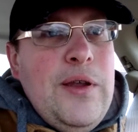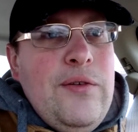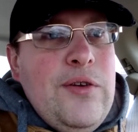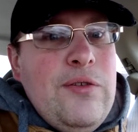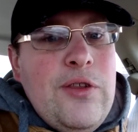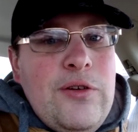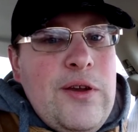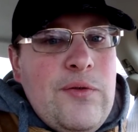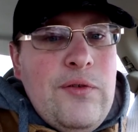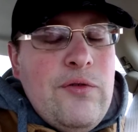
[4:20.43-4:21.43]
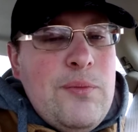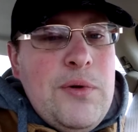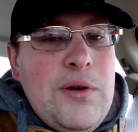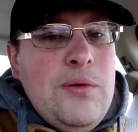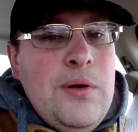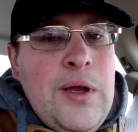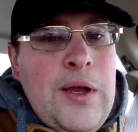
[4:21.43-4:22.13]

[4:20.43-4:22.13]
even if they're different from you.